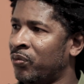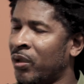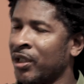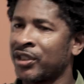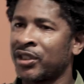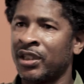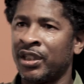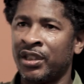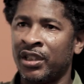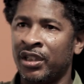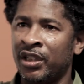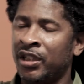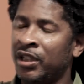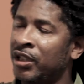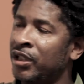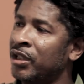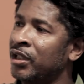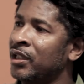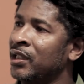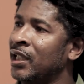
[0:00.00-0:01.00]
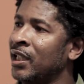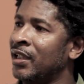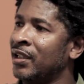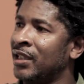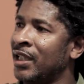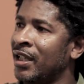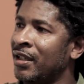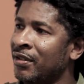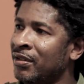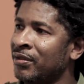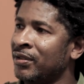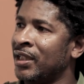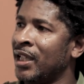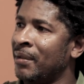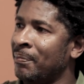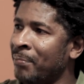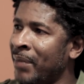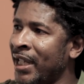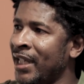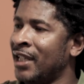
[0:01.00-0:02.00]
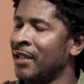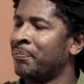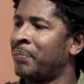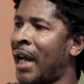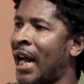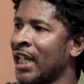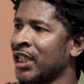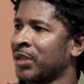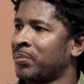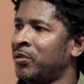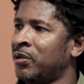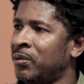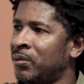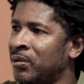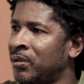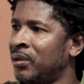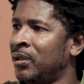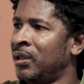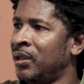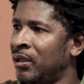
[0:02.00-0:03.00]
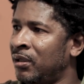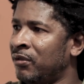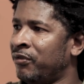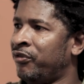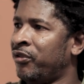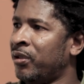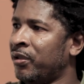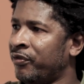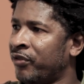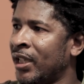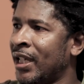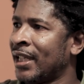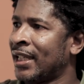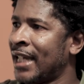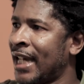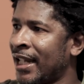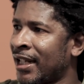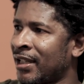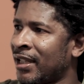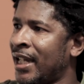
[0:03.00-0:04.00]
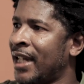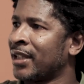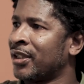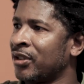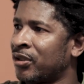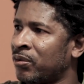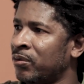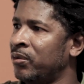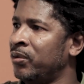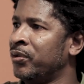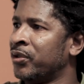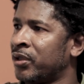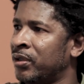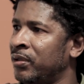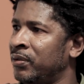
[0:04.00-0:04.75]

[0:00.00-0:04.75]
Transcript: What's under the hood that made it possible for that Cadillac to cruise